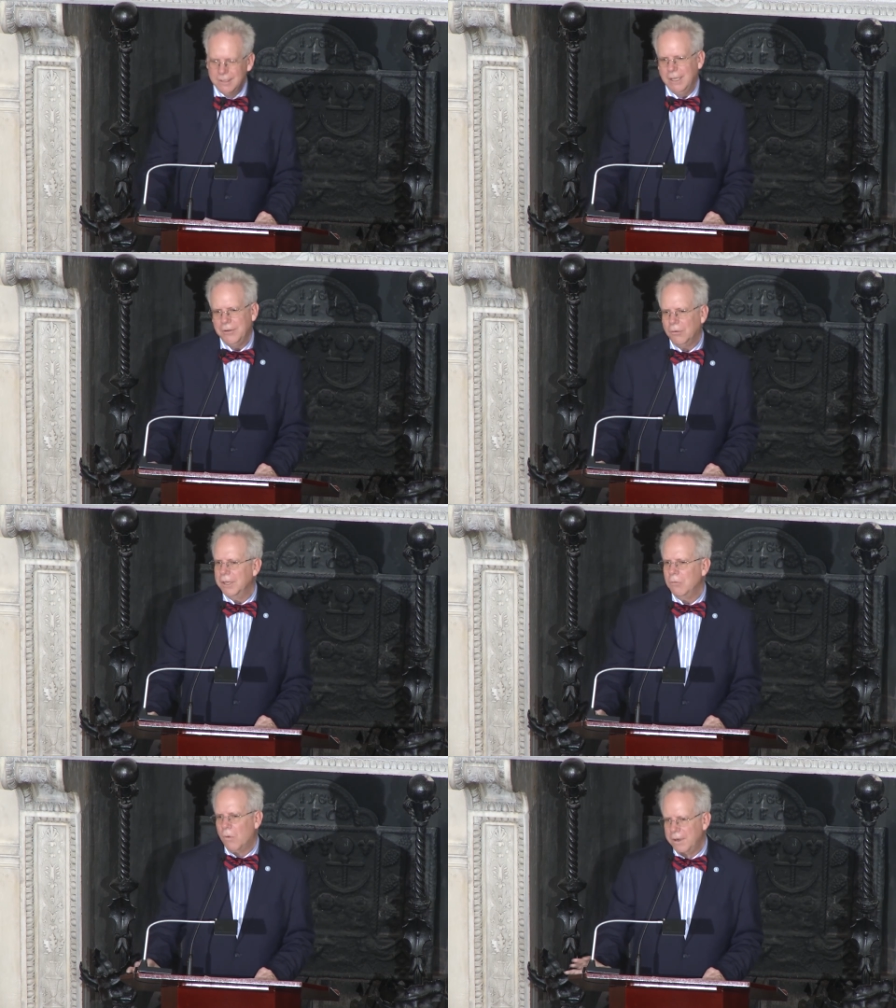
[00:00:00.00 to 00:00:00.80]
And
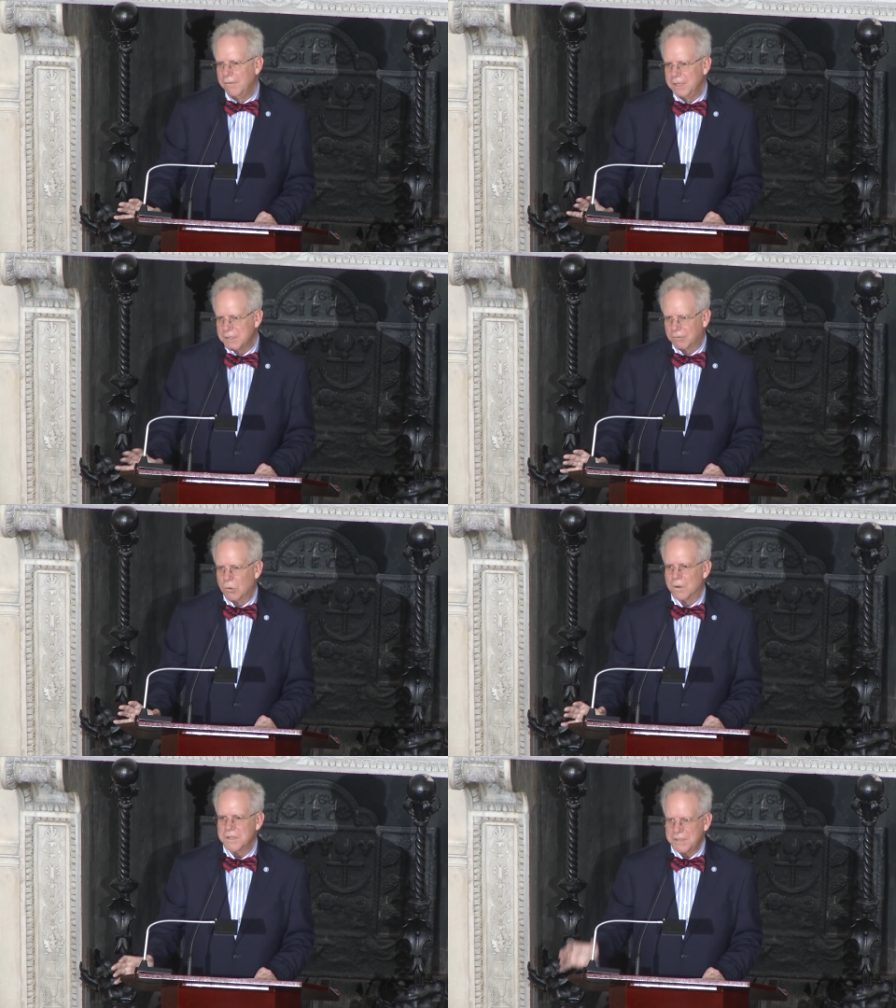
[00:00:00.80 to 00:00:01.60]
only one of these, of
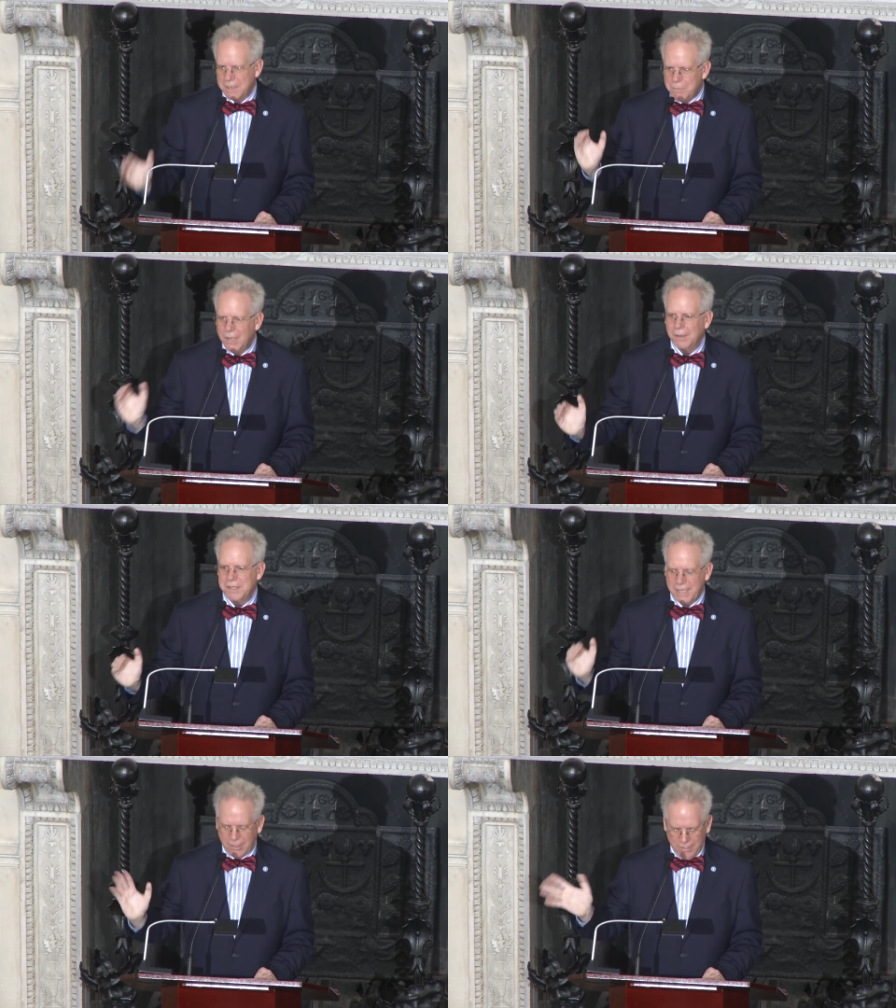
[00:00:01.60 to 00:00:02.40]
course, is a
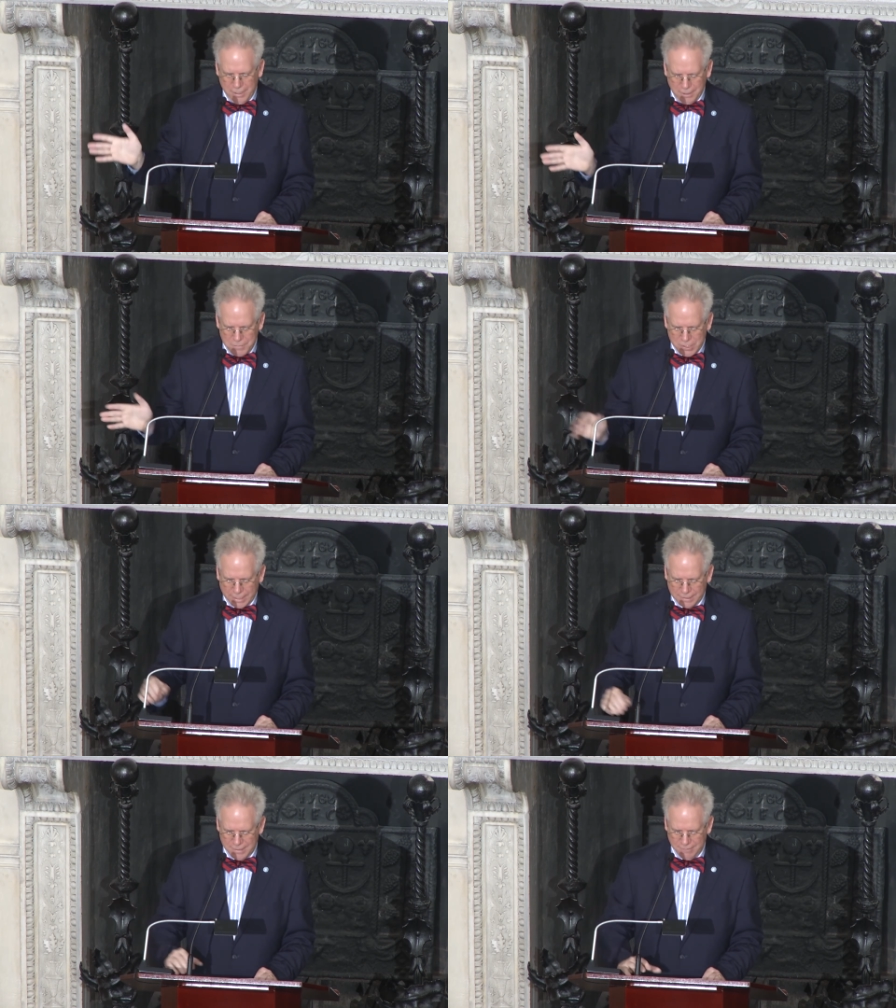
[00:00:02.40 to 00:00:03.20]
military
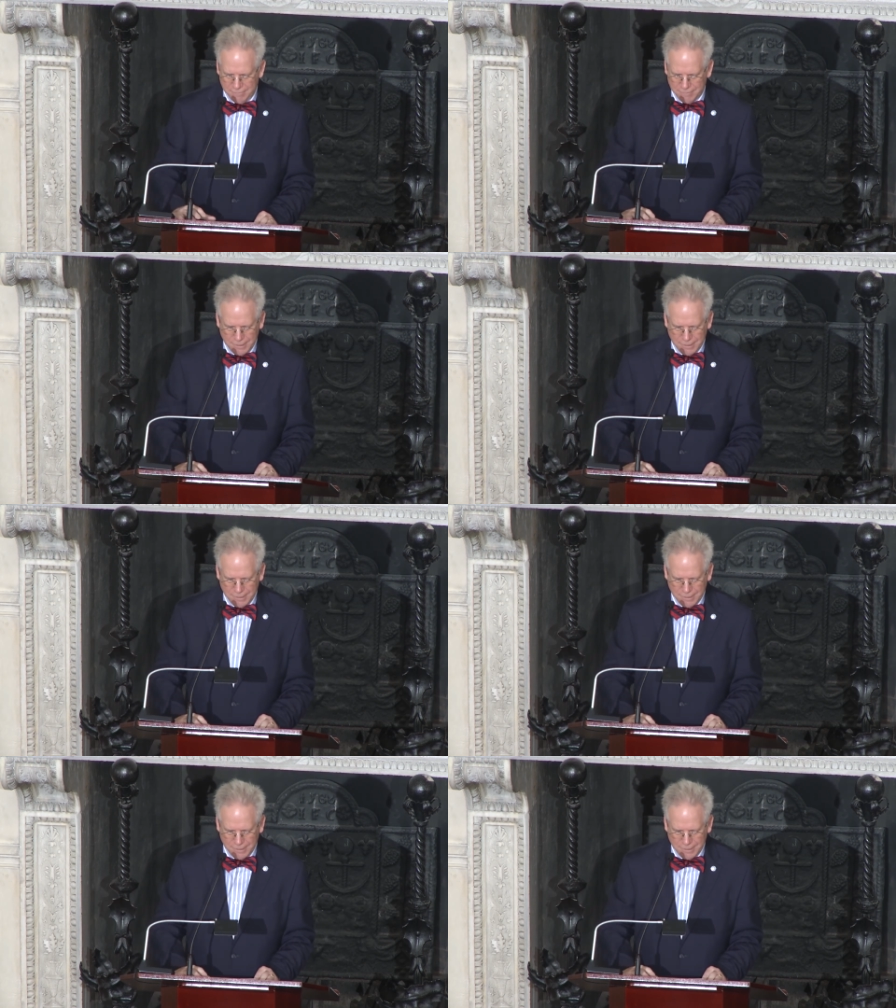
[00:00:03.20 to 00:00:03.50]
objective.